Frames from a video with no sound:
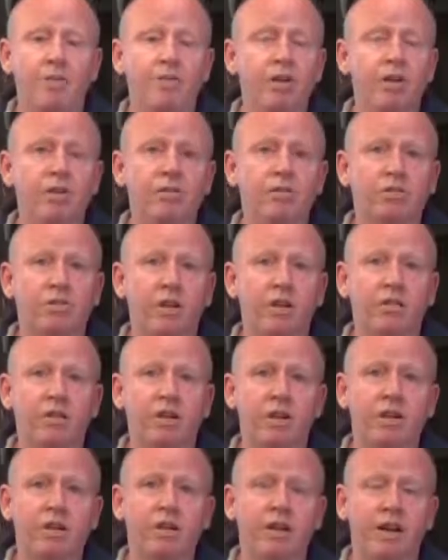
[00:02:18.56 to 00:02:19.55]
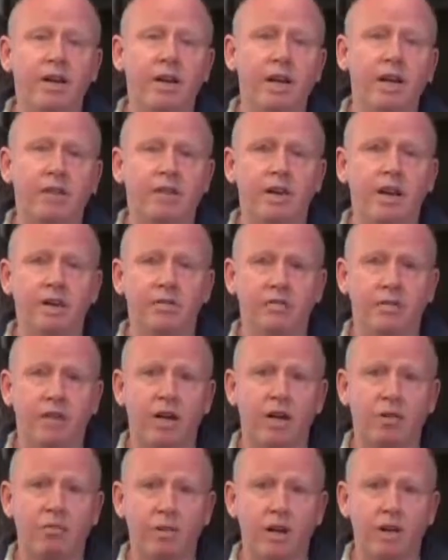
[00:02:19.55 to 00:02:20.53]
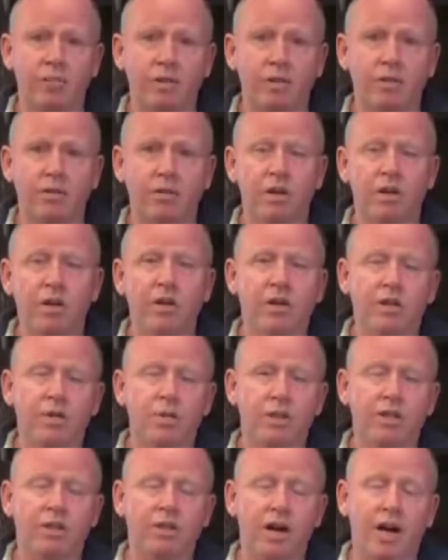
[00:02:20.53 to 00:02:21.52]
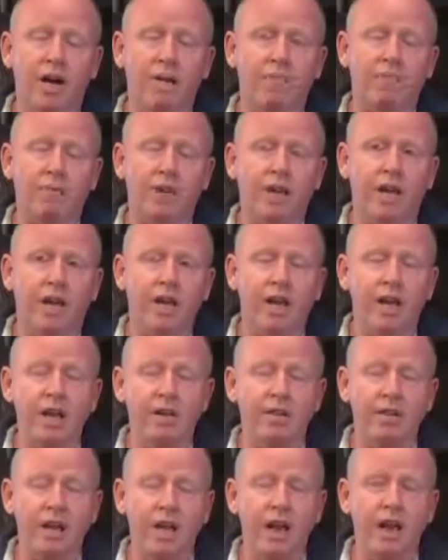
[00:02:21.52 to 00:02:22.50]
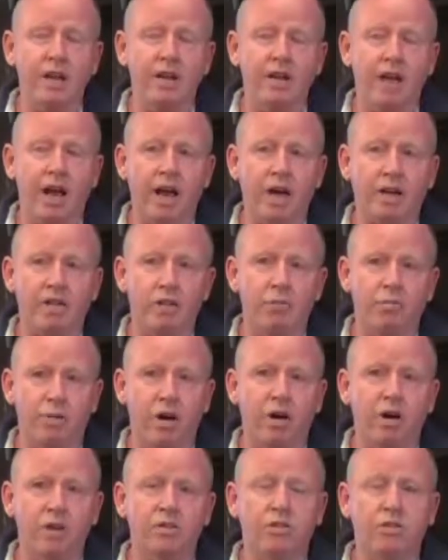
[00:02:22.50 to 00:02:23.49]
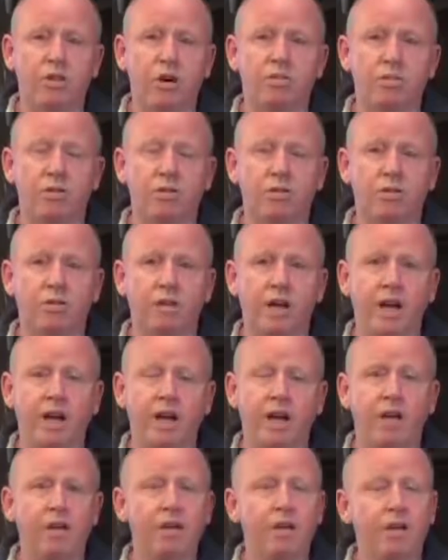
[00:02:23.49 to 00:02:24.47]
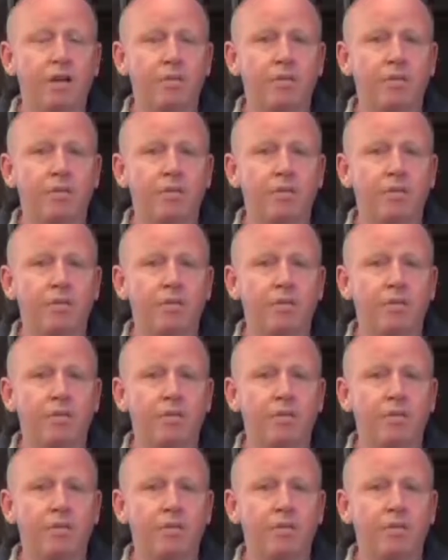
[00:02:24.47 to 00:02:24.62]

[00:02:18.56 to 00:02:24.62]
We also did an 8,000 hour rebuild, which in the end, actually, I stopped altogether.